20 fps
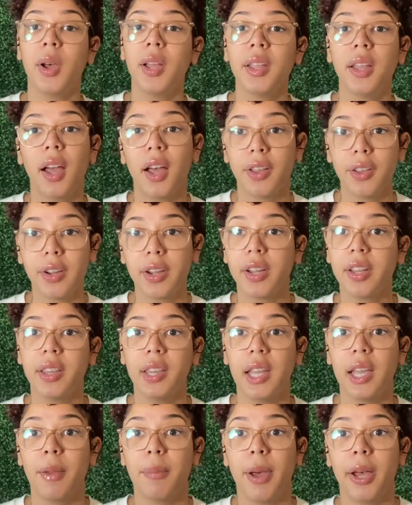One other good
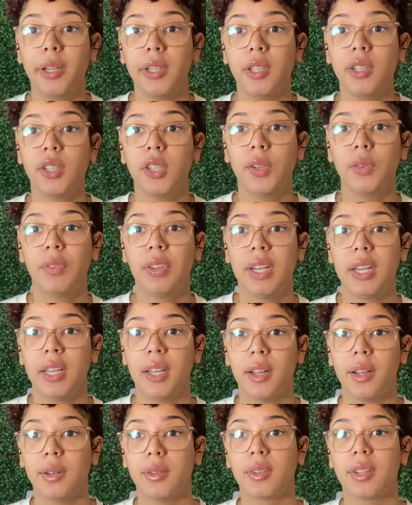thing about YouTube
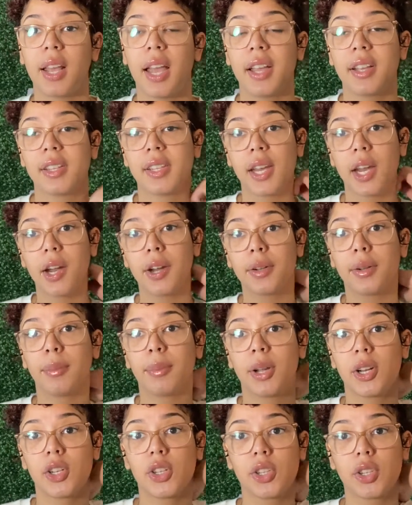videos, like Sarah the
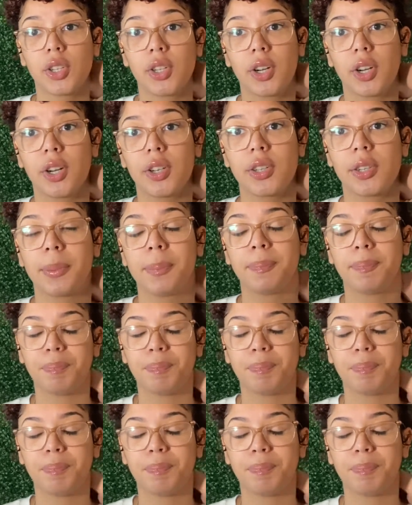registered nurse,